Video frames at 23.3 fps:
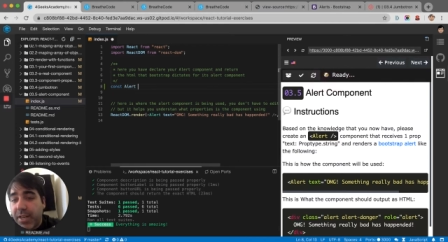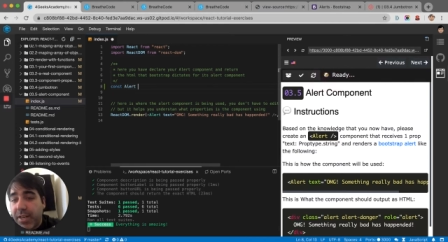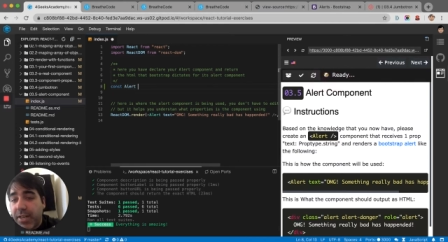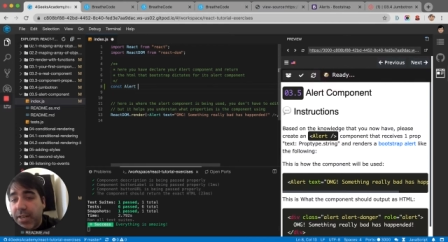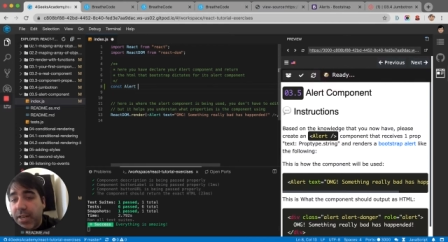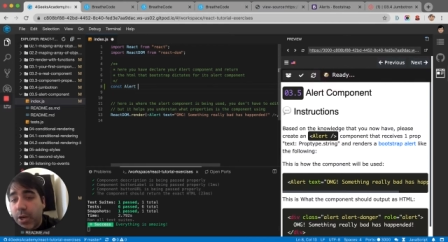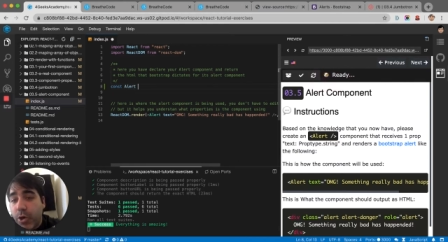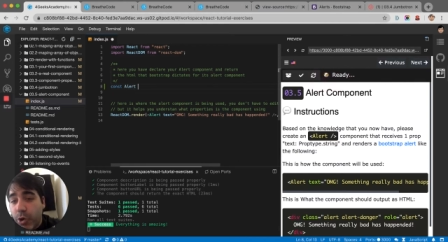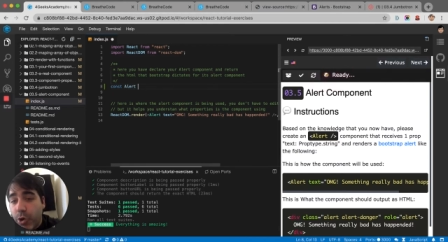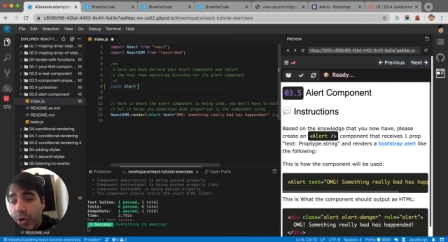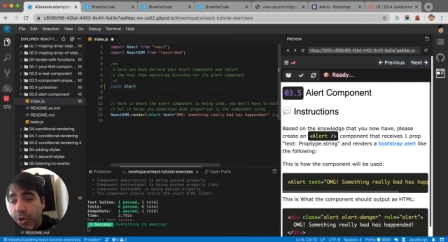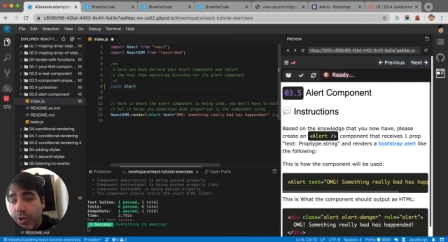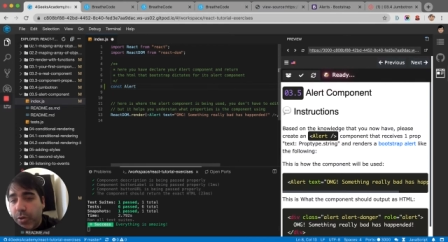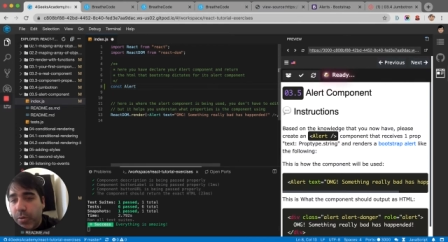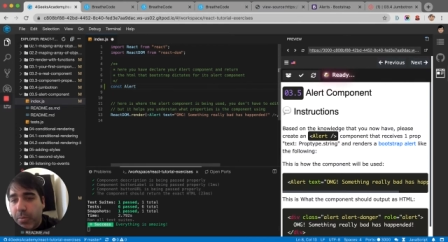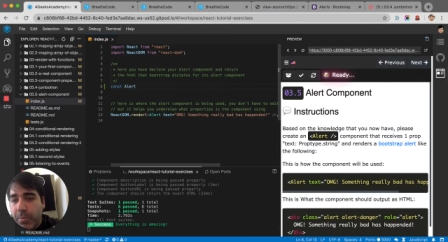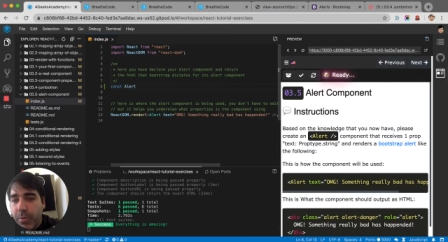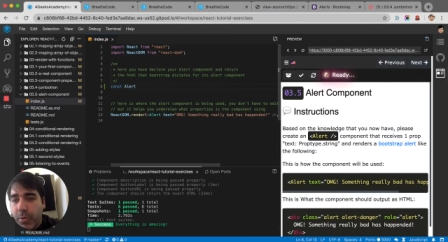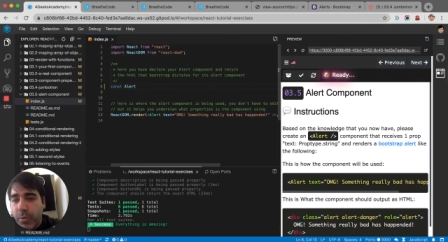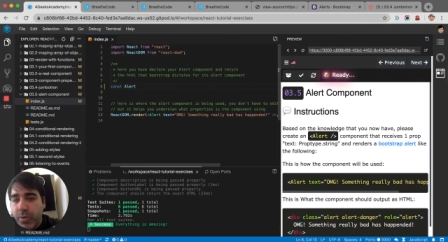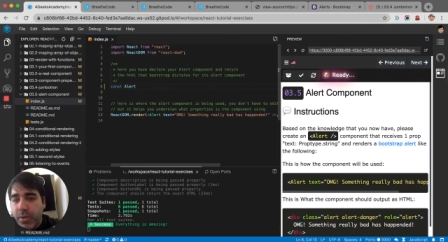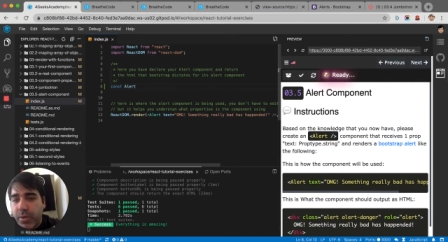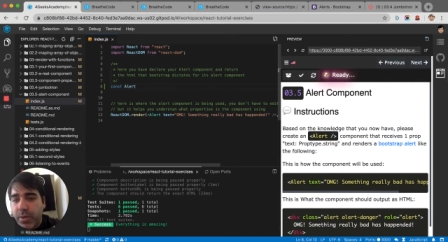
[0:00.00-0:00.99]
an alert
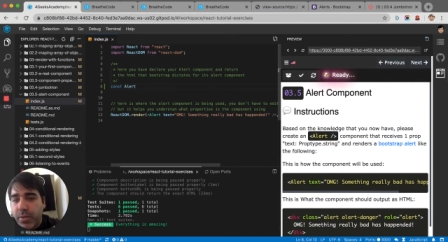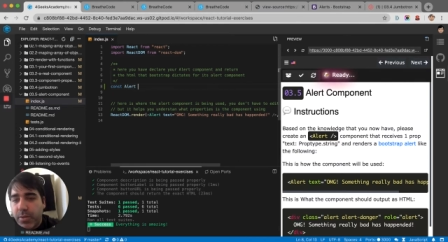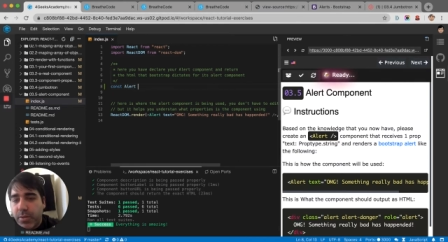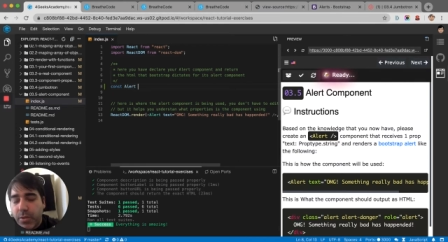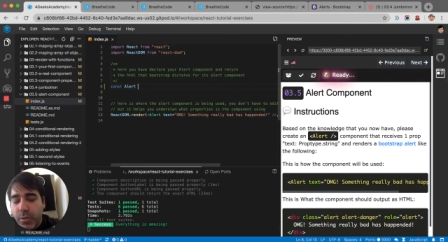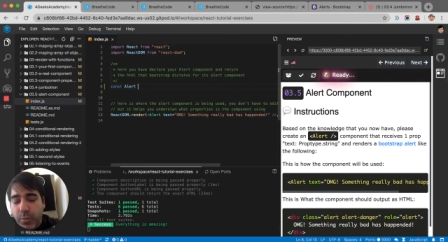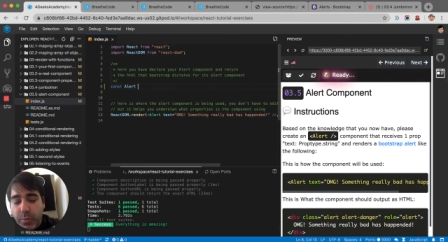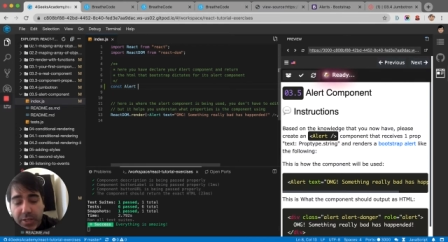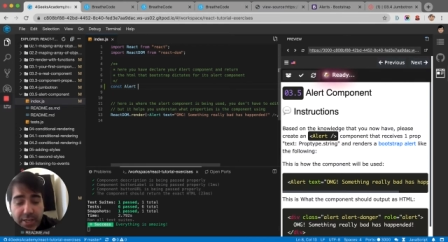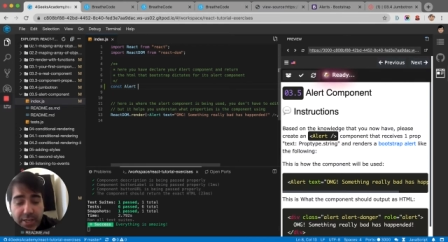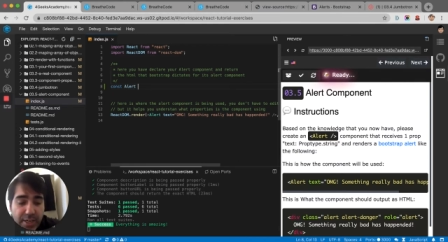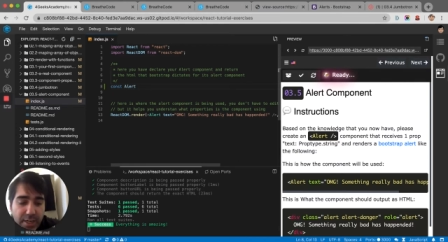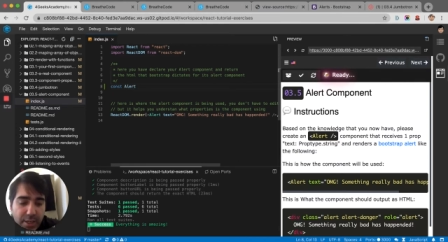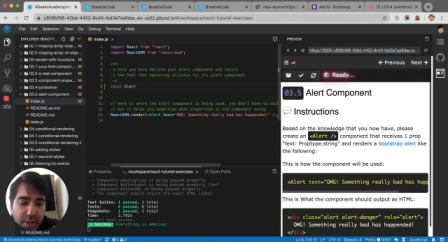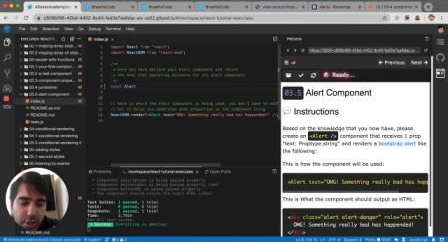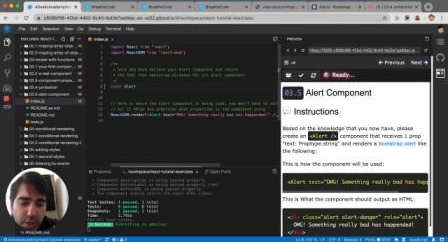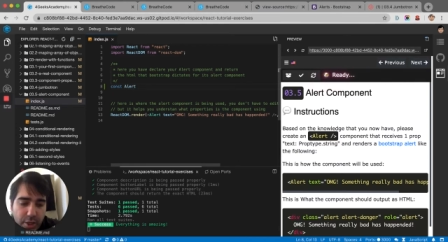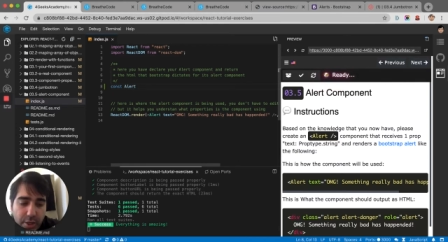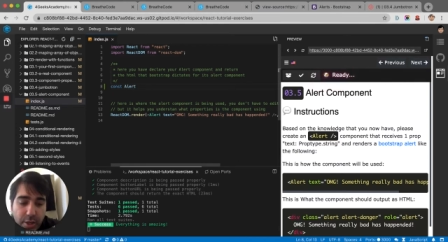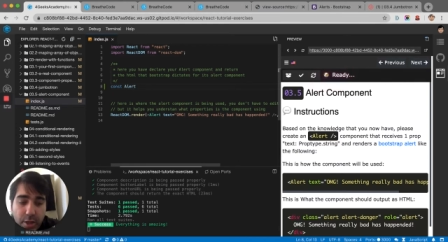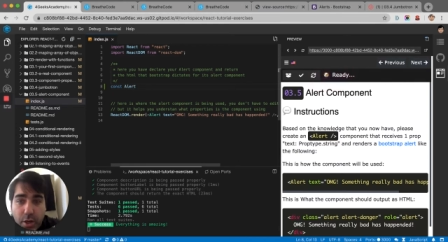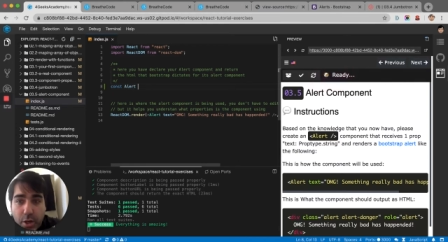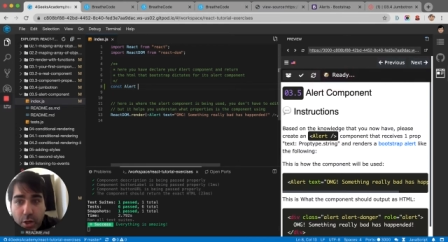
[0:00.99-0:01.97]
component, so we gotta call
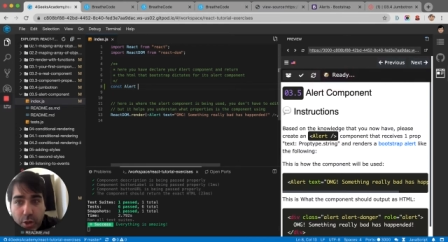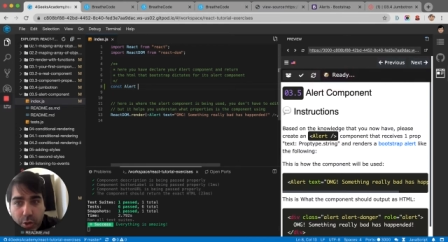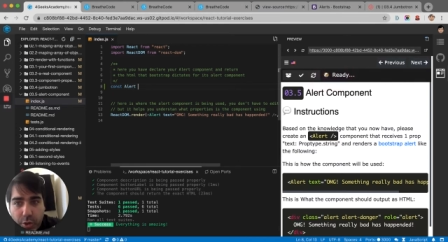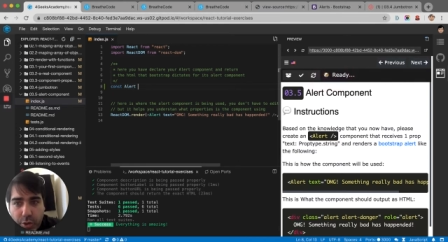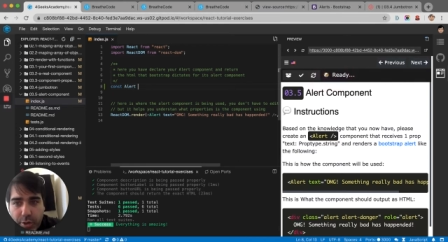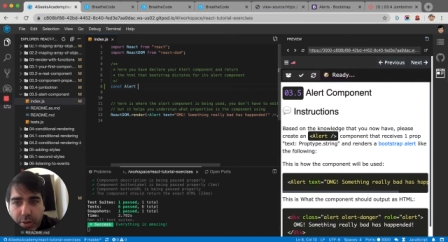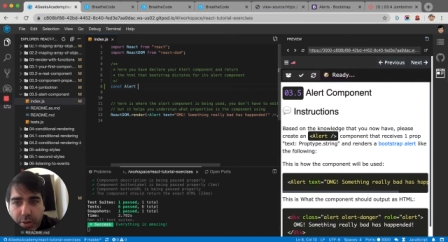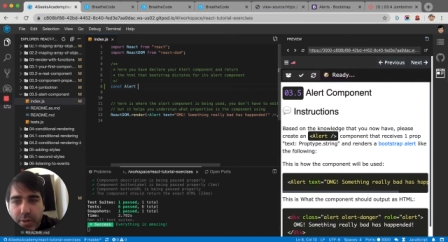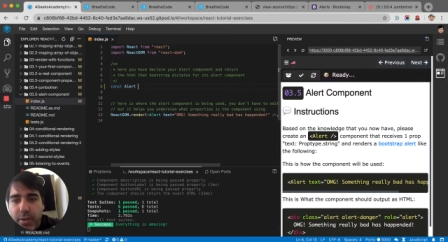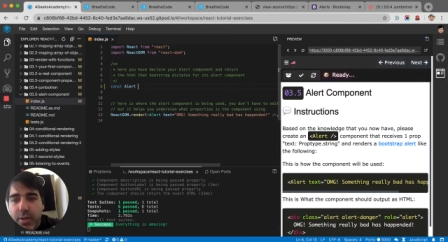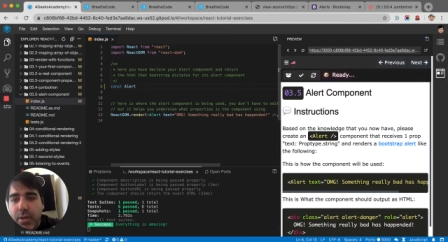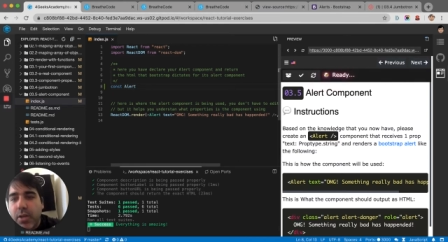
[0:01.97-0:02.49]
it alert.